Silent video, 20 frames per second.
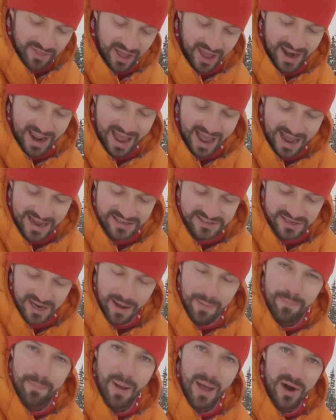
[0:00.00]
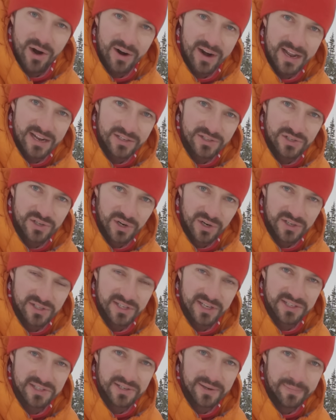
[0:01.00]
that has a better insert
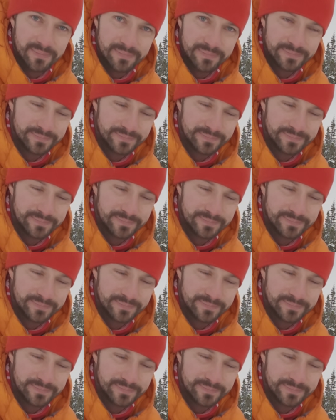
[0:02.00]
system.